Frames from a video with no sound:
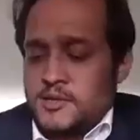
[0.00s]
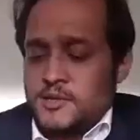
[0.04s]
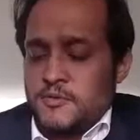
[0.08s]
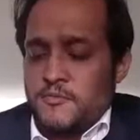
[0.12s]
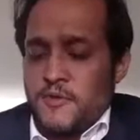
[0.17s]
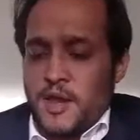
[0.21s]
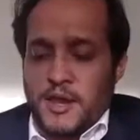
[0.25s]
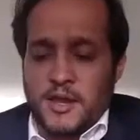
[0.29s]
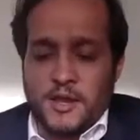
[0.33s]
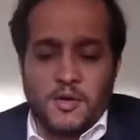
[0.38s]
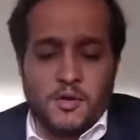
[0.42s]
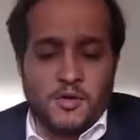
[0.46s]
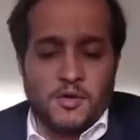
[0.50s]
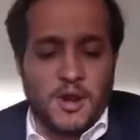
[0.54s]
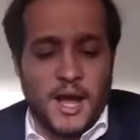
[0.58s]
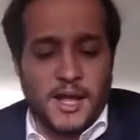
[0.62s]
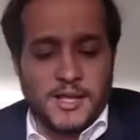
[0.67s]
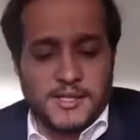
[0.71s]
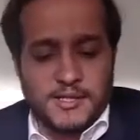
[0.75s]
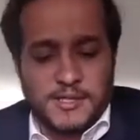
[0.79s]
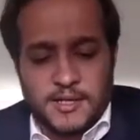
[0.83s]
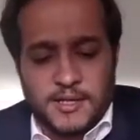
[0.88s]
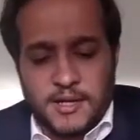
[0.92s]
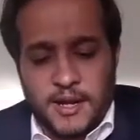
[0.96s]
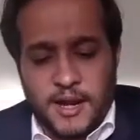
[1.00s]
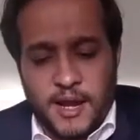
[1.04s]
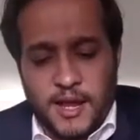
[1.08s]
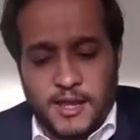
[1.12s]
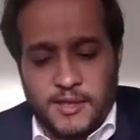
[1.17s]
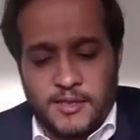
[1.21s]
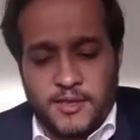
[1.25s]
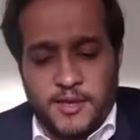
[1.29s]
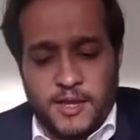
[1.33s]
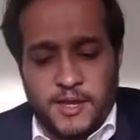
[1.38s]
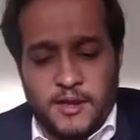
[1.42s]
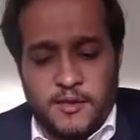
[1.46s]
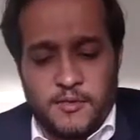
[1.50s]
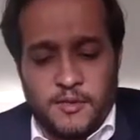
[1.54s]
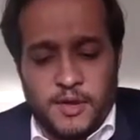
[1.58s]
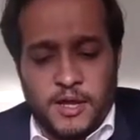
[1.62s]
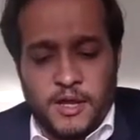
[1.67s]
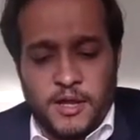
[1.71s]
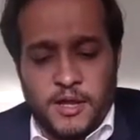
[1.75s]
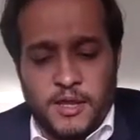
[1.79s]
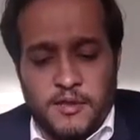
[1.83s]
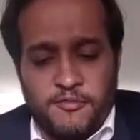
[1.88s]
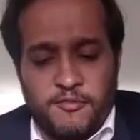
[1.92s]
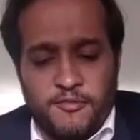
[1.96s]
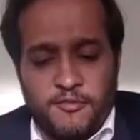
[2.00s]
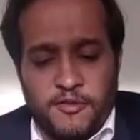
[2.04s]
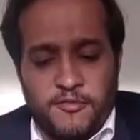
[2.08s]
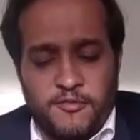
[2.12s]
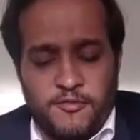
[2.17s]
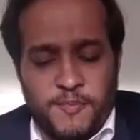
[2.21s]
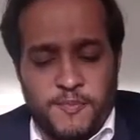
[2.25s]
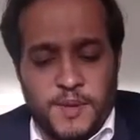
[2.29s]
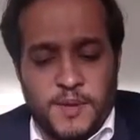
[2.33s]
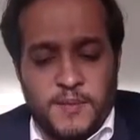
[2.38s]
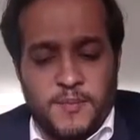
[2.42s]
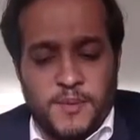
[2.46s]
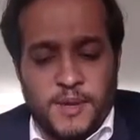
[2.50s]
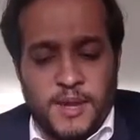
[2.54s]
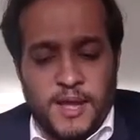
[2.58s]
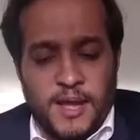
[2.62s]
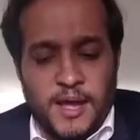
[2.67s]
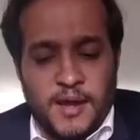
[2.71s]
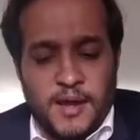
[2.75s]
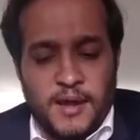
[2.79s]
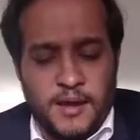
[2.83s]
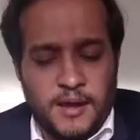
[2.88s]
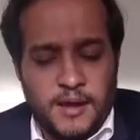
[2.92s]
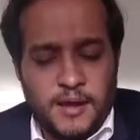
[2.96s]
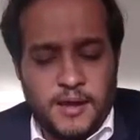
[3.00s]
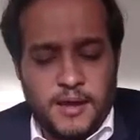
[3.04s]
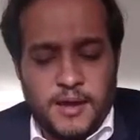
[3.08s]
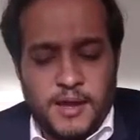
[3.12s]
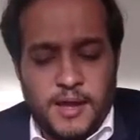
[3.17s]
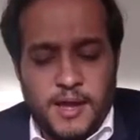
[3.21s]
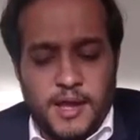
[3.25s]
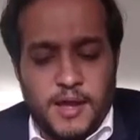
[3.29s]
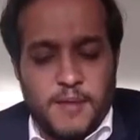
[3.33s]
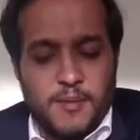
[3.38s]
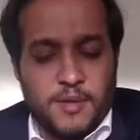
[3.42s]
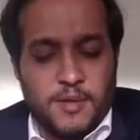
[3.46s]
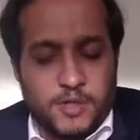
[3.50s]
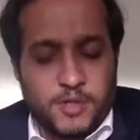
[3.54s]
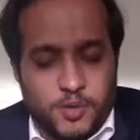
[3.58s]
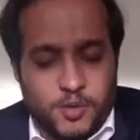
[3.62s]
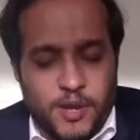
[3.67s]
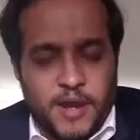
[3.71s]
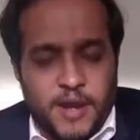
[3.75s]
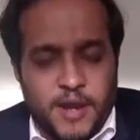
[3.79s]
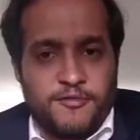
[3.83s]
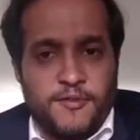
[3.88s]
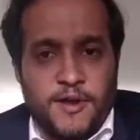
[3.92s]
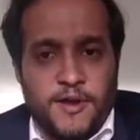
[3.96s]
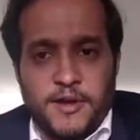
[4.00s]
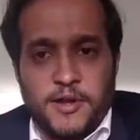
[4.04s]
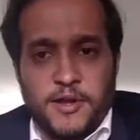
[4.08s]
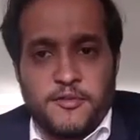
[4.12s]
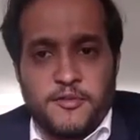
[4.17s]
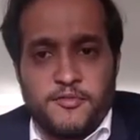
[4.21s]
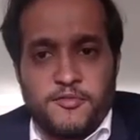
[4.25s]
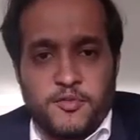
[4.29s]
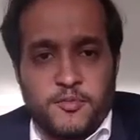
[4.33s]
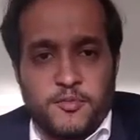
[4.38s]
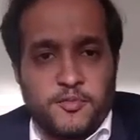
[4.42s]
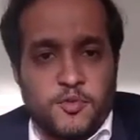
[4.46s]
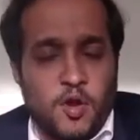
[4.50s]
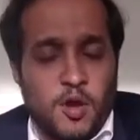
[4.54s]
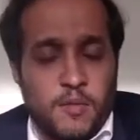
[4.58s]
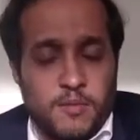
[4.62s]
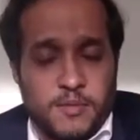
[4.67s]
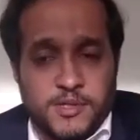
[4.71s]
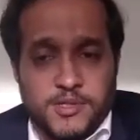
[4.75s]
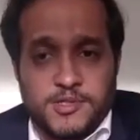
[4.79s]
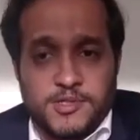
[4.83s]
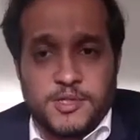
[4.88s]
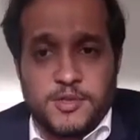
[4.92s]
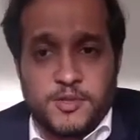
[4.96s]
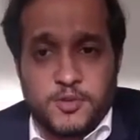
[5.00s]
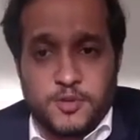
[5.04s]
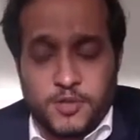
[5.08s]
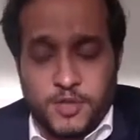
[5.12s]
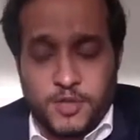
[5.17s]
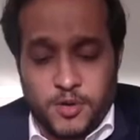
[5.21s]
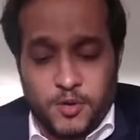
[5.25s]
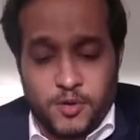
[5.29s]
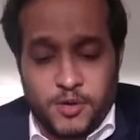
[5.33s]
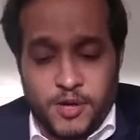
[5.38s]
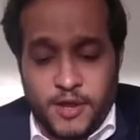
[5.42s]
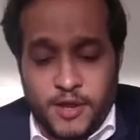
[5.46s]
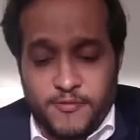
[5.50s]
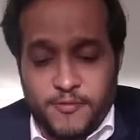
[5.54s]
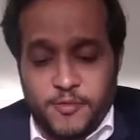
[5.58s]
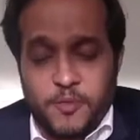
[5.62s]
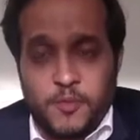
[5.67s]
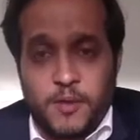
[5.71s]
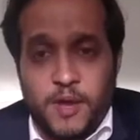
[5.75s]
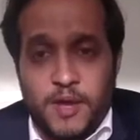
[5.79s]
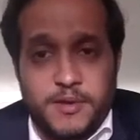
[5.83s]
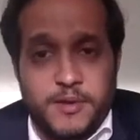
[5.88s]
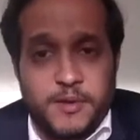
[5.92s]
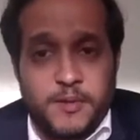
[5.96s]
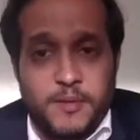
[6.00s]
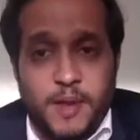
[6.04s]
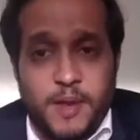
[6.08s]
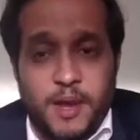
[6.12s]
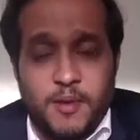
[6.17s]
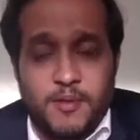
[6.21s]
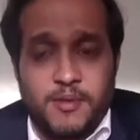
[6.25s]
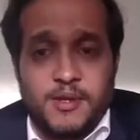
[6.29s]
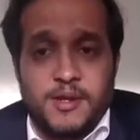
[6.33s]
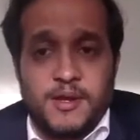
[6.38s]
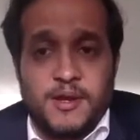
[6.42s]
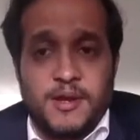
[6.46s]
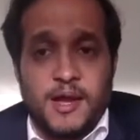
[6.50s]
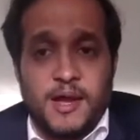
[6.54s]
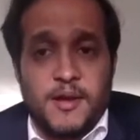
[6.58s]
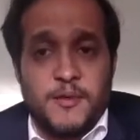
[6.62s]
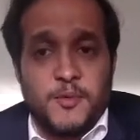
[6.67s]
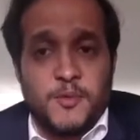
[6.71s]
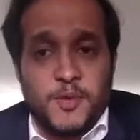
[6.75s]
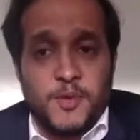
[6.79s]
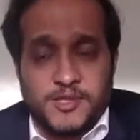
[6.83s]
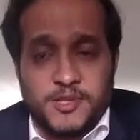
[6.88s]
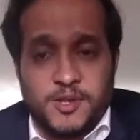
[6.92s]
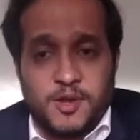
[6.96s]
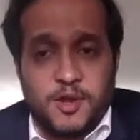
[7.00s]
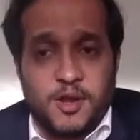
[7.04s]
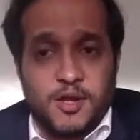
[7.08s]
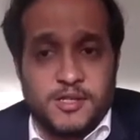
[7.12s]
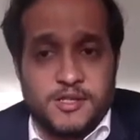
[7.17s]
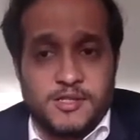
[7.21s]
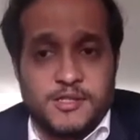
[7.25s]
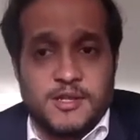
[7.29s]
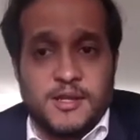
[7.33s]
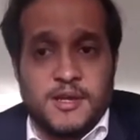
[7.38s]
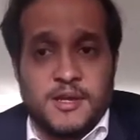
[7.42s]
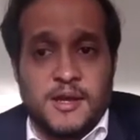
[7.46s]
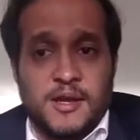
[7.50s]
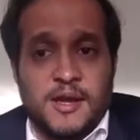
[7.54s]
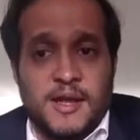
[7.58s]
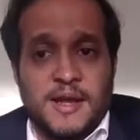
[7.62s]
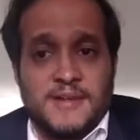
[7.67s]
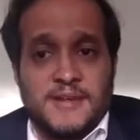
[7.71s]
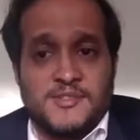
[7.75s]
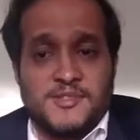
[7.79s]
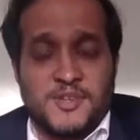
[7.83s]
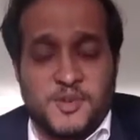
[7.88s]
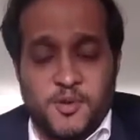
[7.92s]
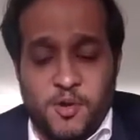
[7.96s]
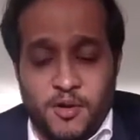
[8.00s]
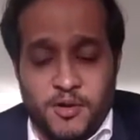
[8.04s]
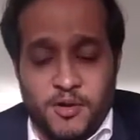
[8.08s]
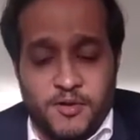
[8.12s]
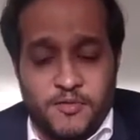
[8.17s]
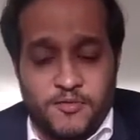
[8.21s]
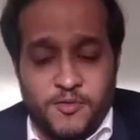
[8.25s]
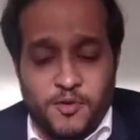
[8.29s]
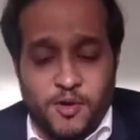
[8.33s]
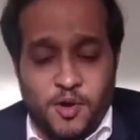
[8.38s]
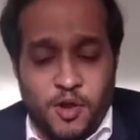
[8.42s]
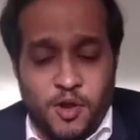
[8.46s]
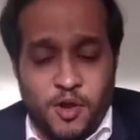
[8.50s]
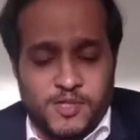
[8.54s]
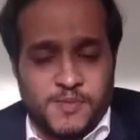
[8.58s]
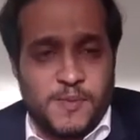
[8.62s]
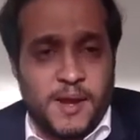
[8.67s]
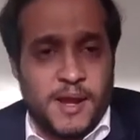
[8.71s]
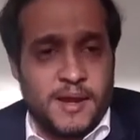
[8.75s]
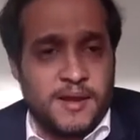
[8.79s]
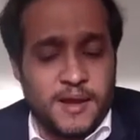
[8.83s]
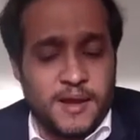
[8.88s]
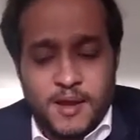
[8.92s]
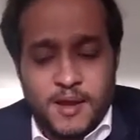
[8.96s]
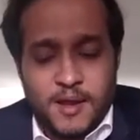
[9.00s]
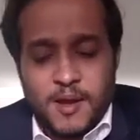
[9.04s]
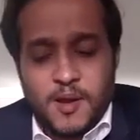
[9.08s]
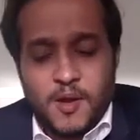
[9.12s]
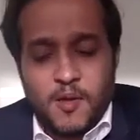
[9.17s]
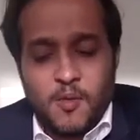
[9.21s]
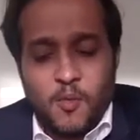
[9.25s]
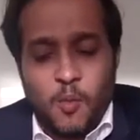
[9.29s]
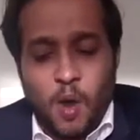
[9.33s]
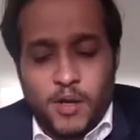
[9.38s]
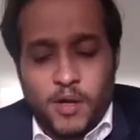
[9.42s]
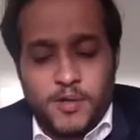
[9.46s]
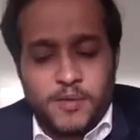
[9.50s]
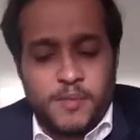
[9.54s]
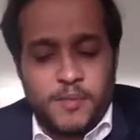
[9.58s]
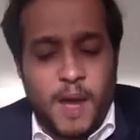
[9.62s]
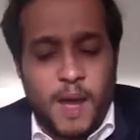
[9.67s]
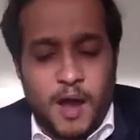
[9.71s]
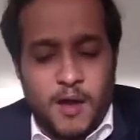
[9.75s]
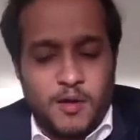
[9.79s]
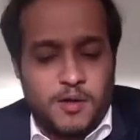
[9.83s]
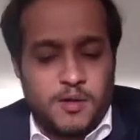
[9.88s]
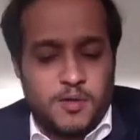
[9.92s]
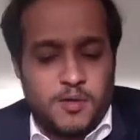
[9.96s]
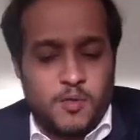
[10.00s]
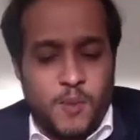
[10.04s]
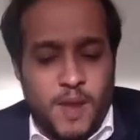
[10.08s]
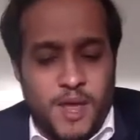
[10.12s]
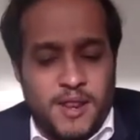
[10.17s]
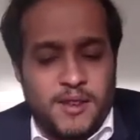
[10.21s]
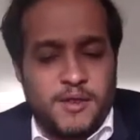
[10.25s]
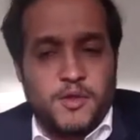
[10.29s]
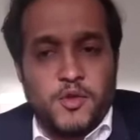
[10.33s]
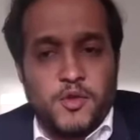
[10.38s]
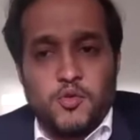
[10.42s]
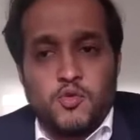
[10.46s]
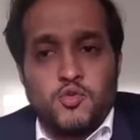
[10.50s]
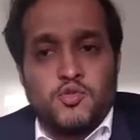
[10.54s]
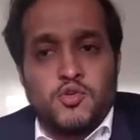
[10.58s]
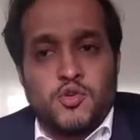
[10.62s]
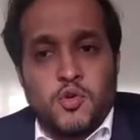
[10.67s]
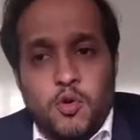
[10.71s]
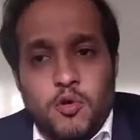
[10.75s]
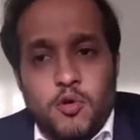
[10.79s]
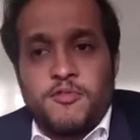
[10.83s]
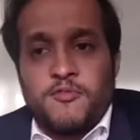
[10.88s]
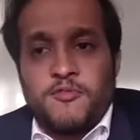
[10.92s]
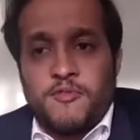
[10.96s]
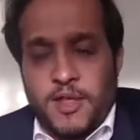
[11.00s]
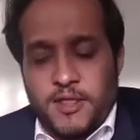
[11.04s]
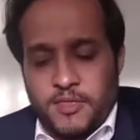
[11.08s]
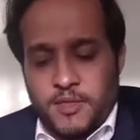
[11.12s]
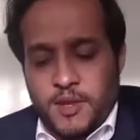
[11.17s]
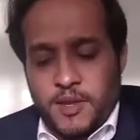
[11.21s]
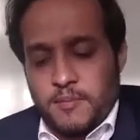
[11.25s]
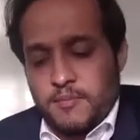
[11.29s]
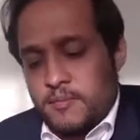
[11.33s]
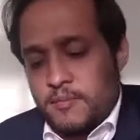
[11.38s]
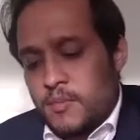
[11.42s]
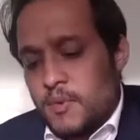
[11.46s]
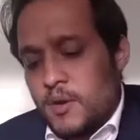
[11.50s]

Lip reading: very good answer, and I think if people are able to get funding from Tom and Sindhu, they don't have to worry about adverse cost and security for cost. But what about when you don't fund them?